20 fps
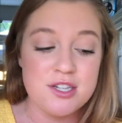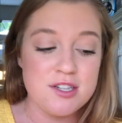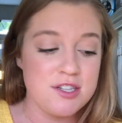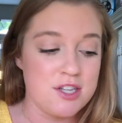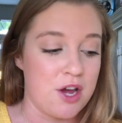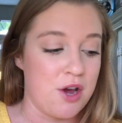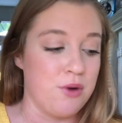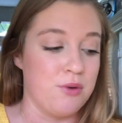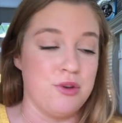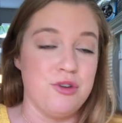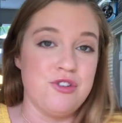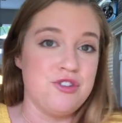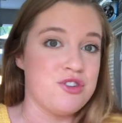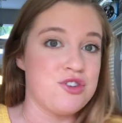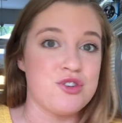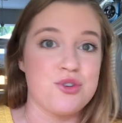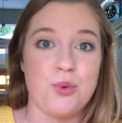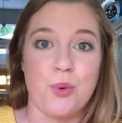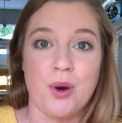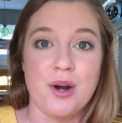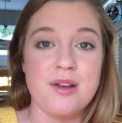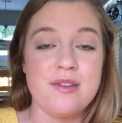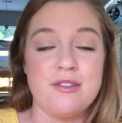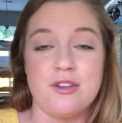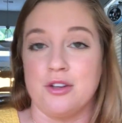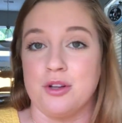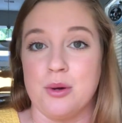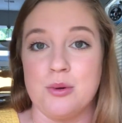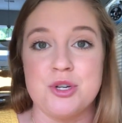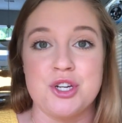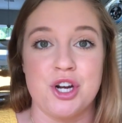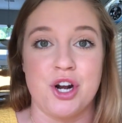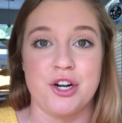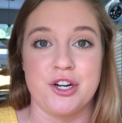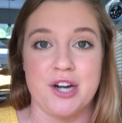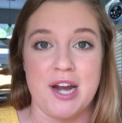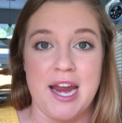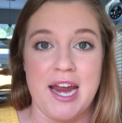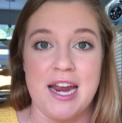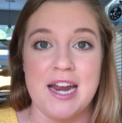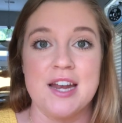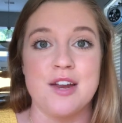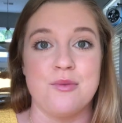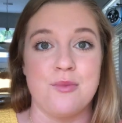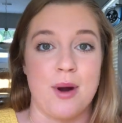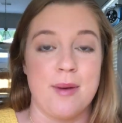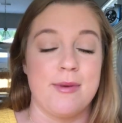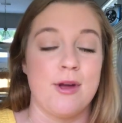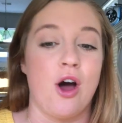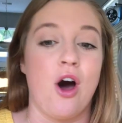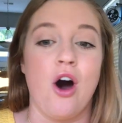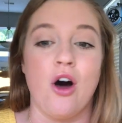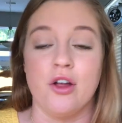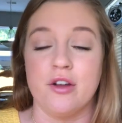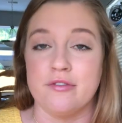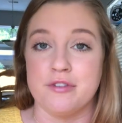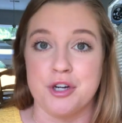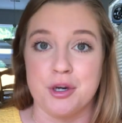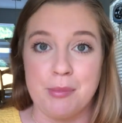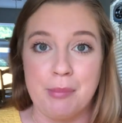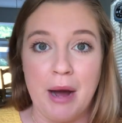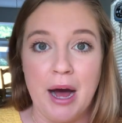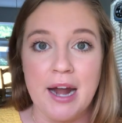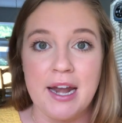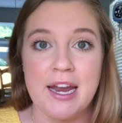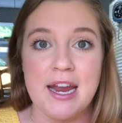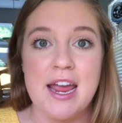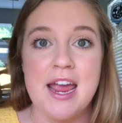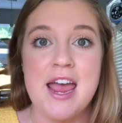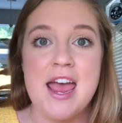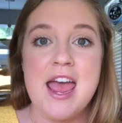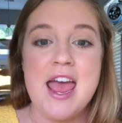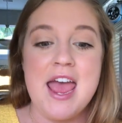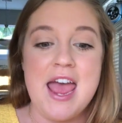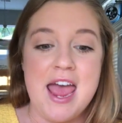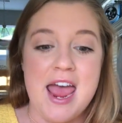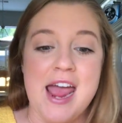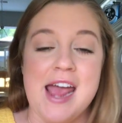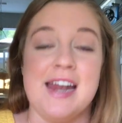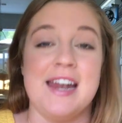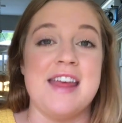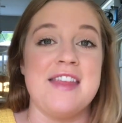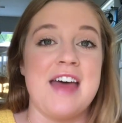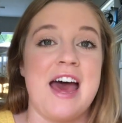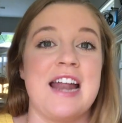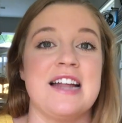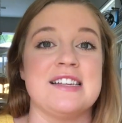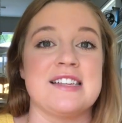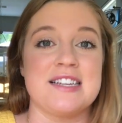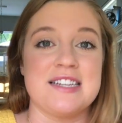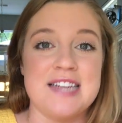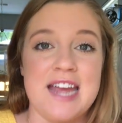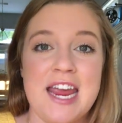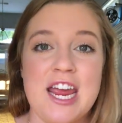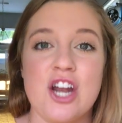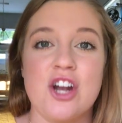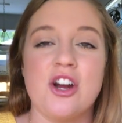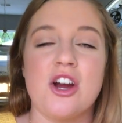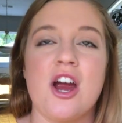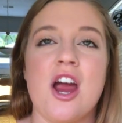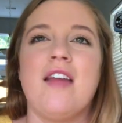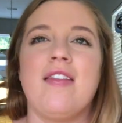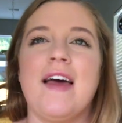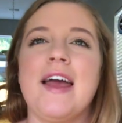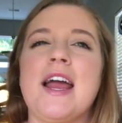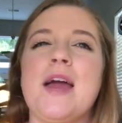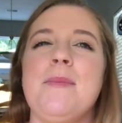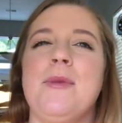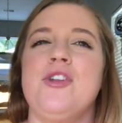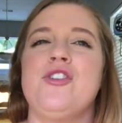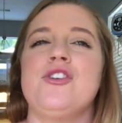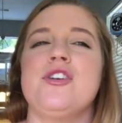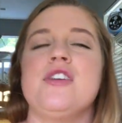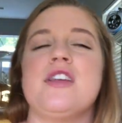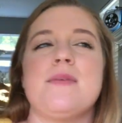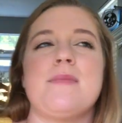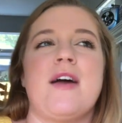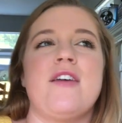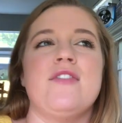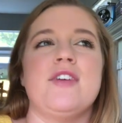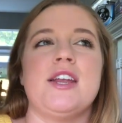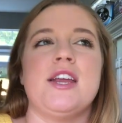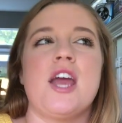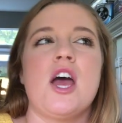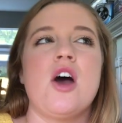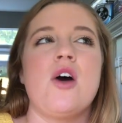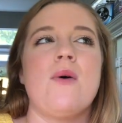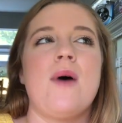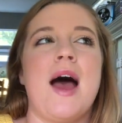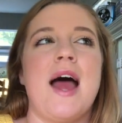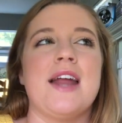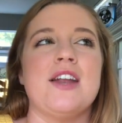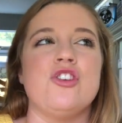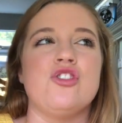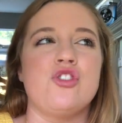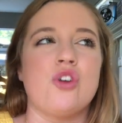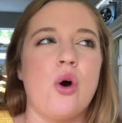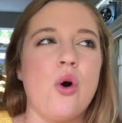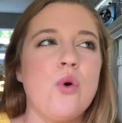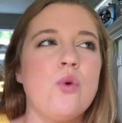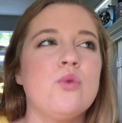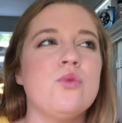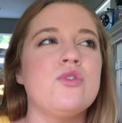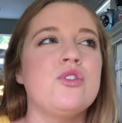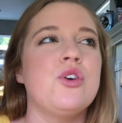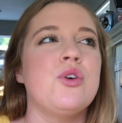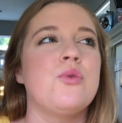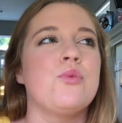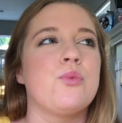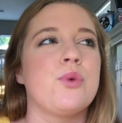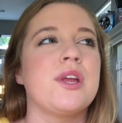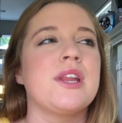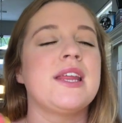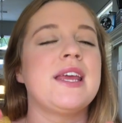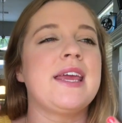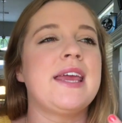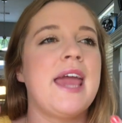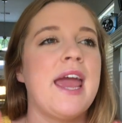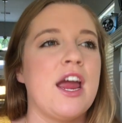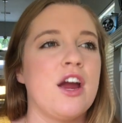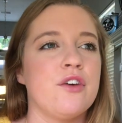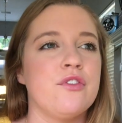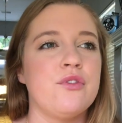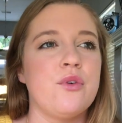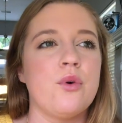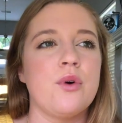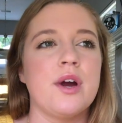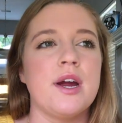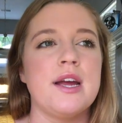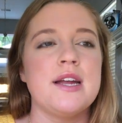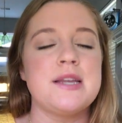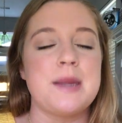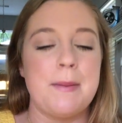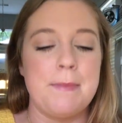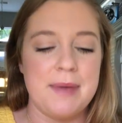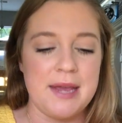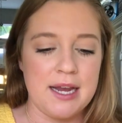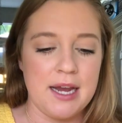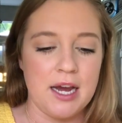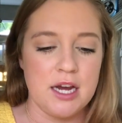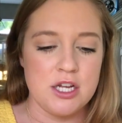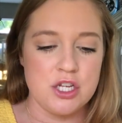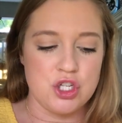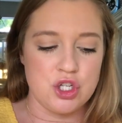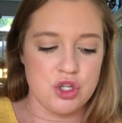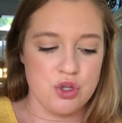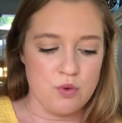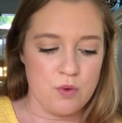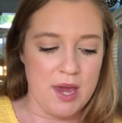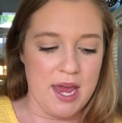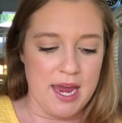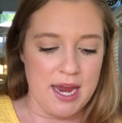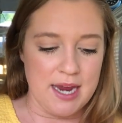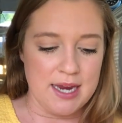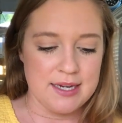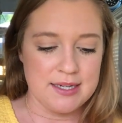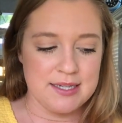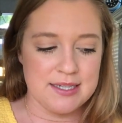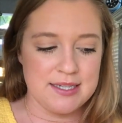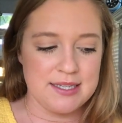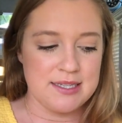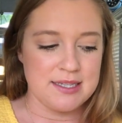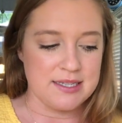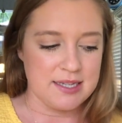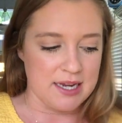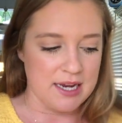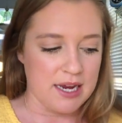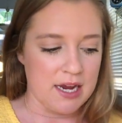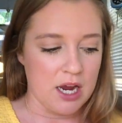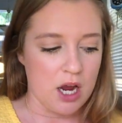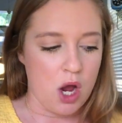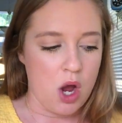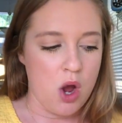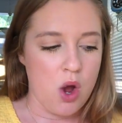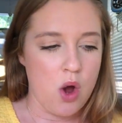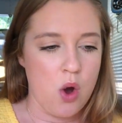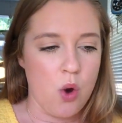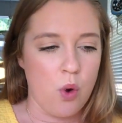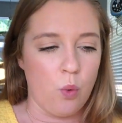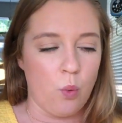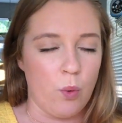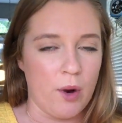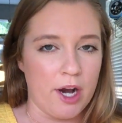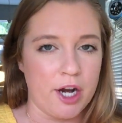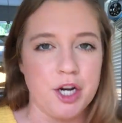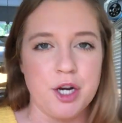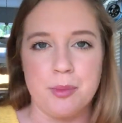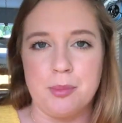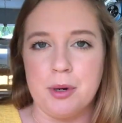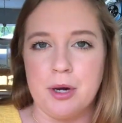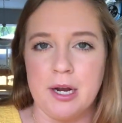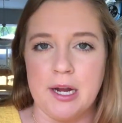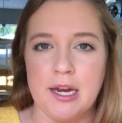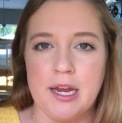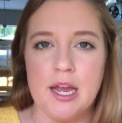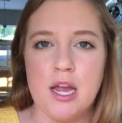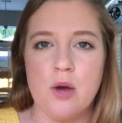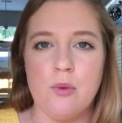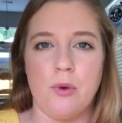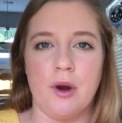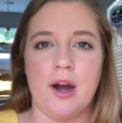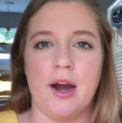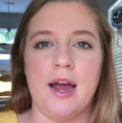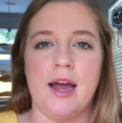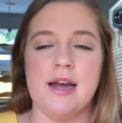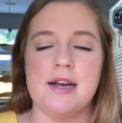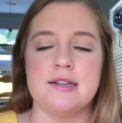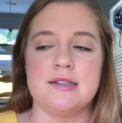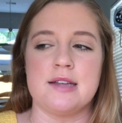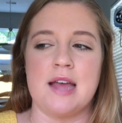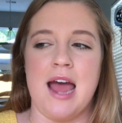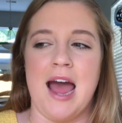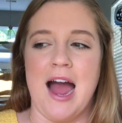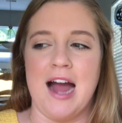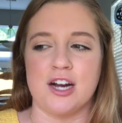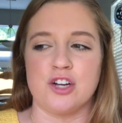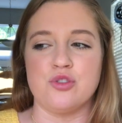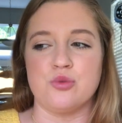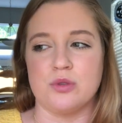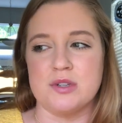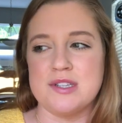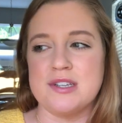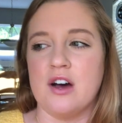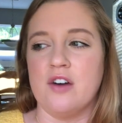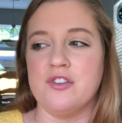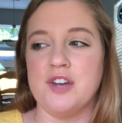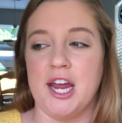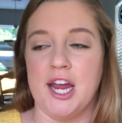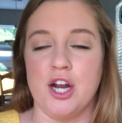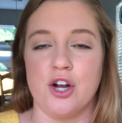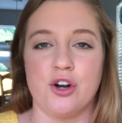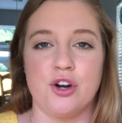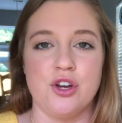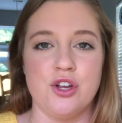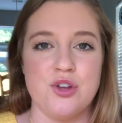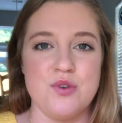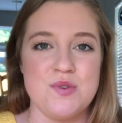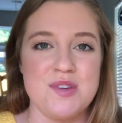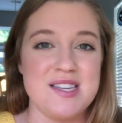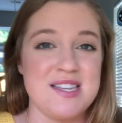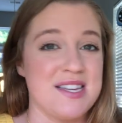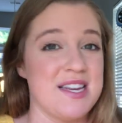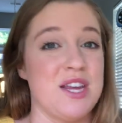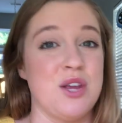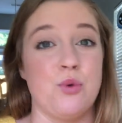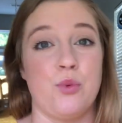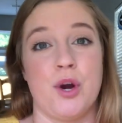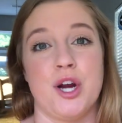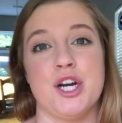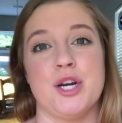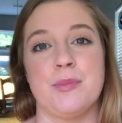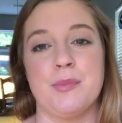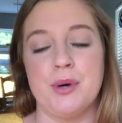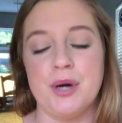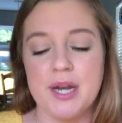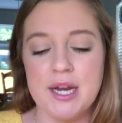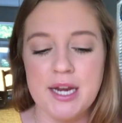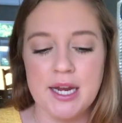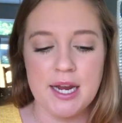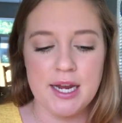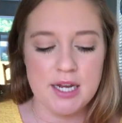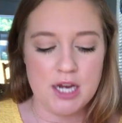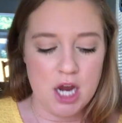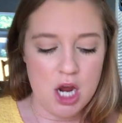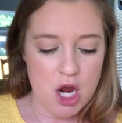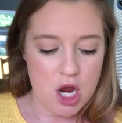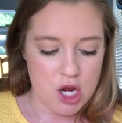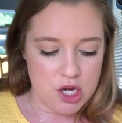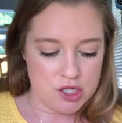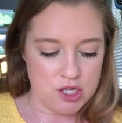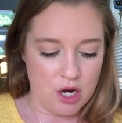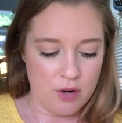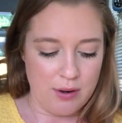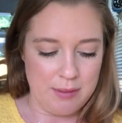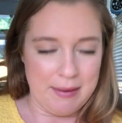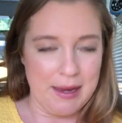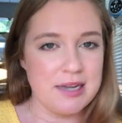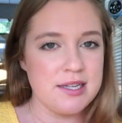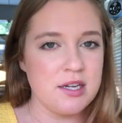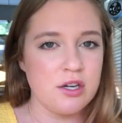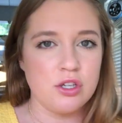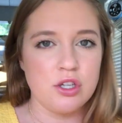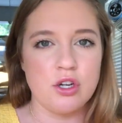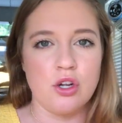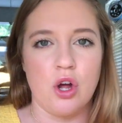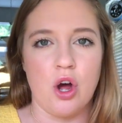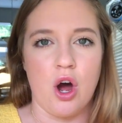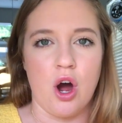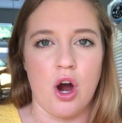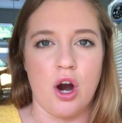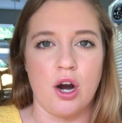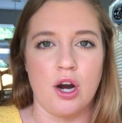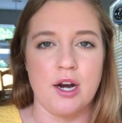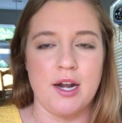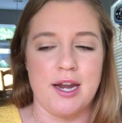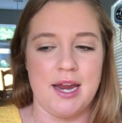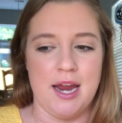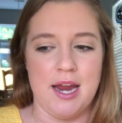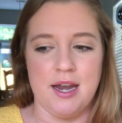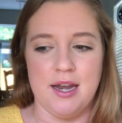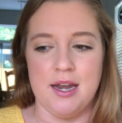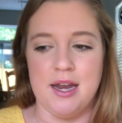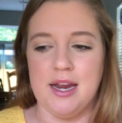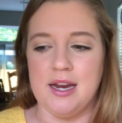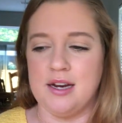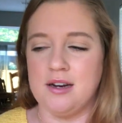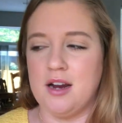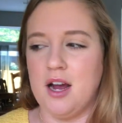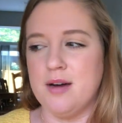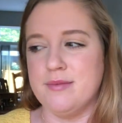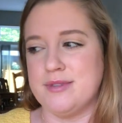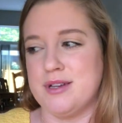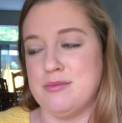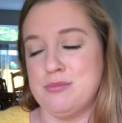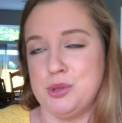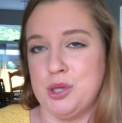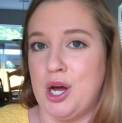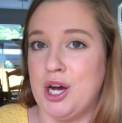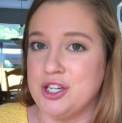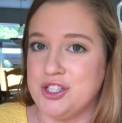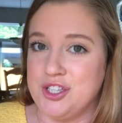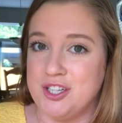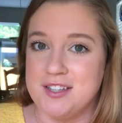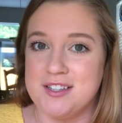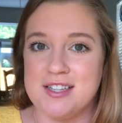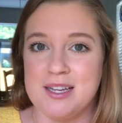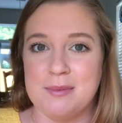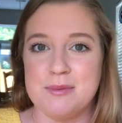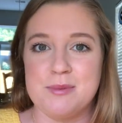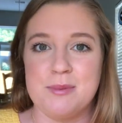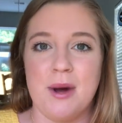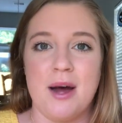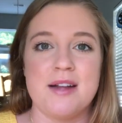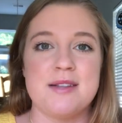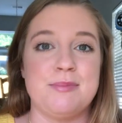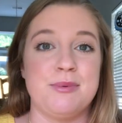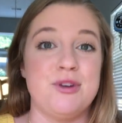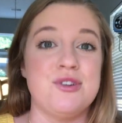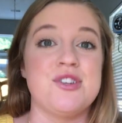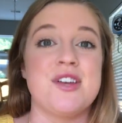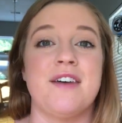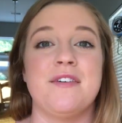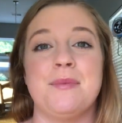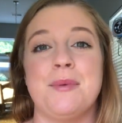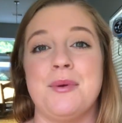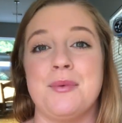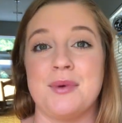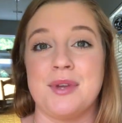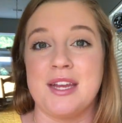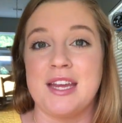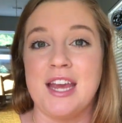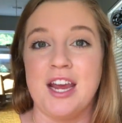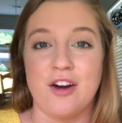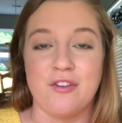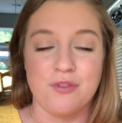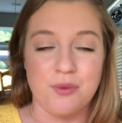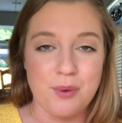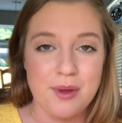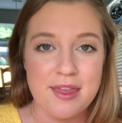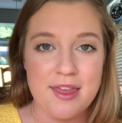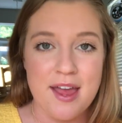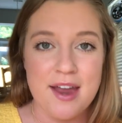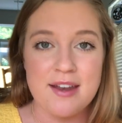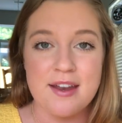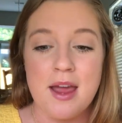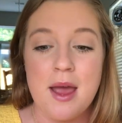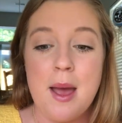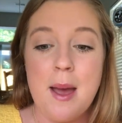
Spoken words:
So you just squirt the lotion on your hand and rub it all over your body, and that is the tanner. Like I mentioned in my video, I don't really care for it because you can't see where you're putting it, whereas actual self tanner, you see where you're putting it. So it makes it a little hard and it comes up blotchy in some spots, but you just have to be really careful with it.